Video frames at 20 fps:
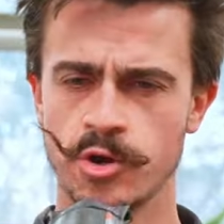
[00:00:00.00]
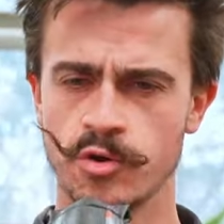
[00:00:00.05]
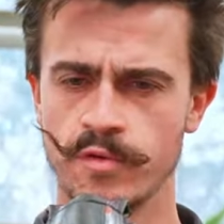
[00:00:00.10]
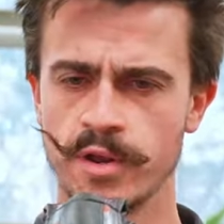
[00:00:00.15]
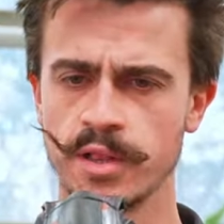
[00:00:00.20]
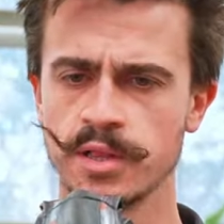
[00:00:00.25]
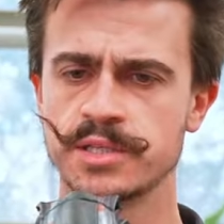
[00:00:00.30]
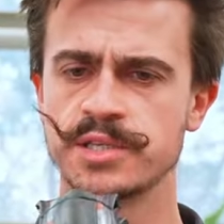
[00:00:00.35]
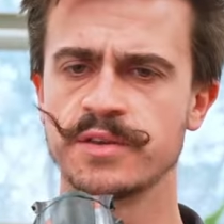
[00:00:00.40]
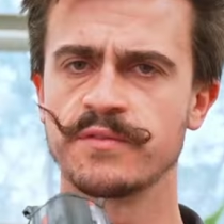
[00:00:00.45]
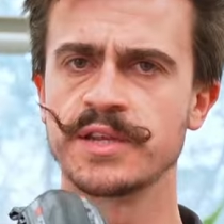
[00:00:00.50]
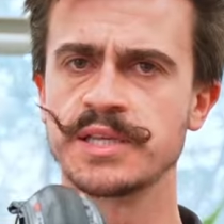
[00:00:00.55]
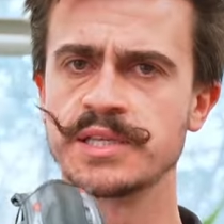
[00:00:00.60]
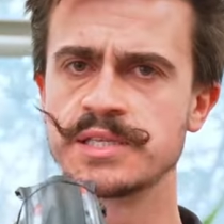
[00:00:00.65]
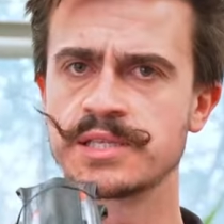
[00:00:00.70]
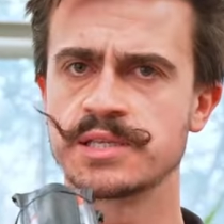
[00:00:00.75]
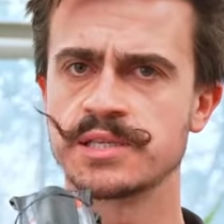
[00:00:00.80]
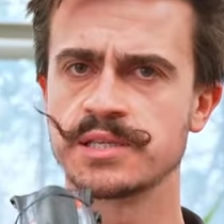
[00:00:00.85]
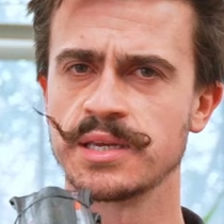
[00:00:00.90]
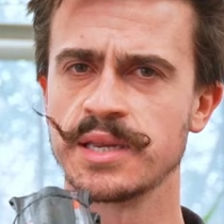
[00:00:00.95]
a relatively
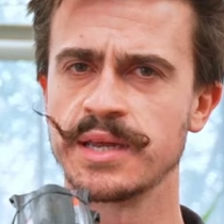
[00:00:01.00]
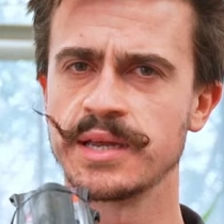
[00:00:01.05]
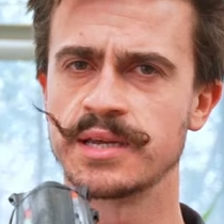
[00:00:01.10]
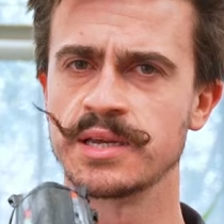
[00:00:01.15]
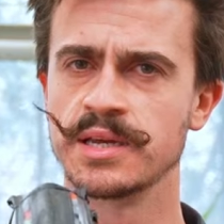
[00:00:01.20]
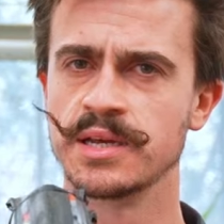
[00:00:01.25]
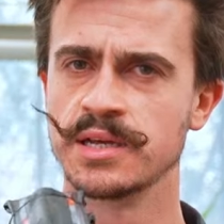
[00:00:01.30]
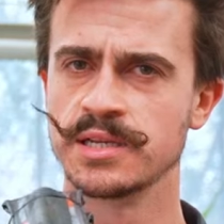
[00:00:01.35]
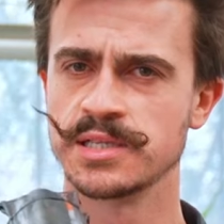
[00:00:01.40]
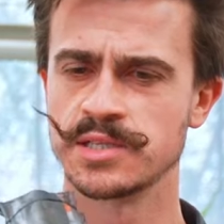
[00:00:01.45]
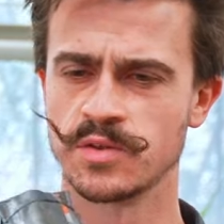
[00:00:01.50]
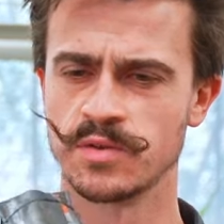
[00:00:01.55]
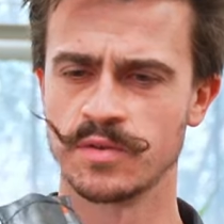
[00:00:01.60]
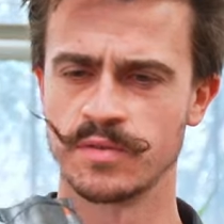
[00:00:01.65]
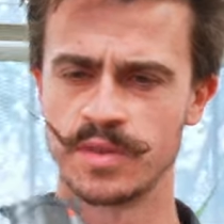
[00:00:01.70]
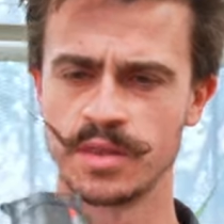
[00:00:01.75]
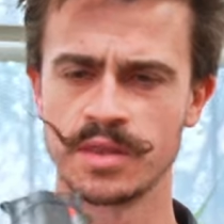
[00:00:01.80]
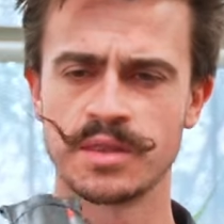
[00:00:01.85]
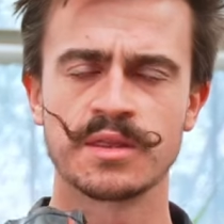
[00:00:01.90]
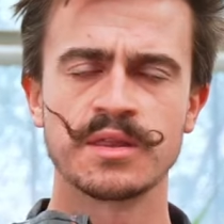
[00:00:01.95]
slick, sort of
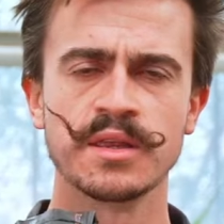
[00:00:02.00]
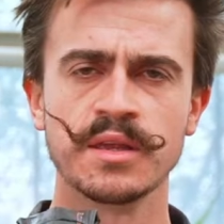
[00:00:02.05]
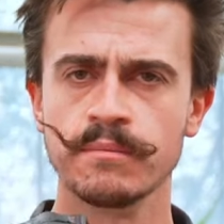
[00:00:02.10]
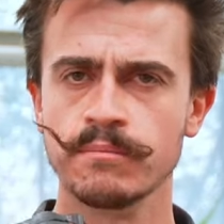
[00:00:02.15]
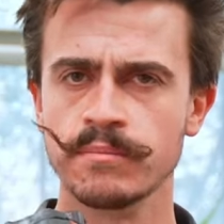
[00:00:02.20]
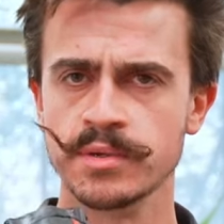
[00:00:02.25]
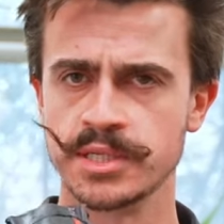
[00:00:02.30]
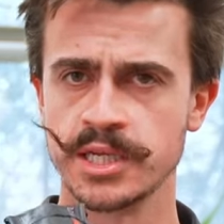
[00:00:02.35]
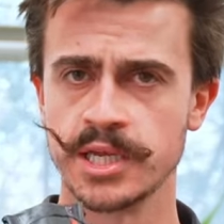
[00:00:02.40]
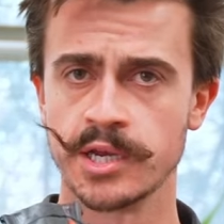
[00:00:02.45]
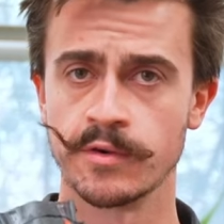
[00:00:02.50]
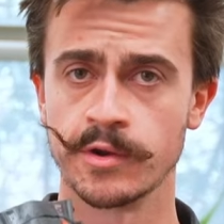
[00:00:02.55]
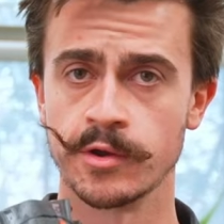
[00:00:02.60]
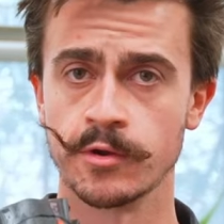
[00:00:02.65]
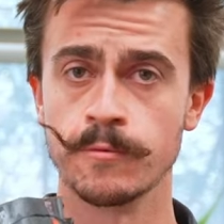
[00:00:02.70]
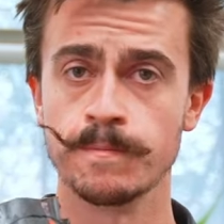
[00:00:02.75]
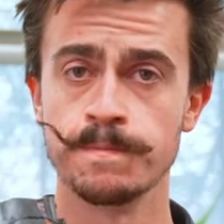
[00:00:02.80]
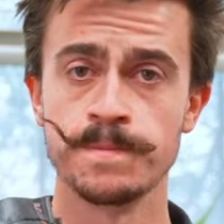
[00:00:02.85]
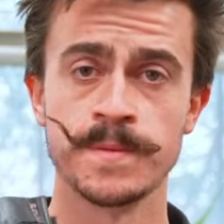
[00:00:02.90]
thin material,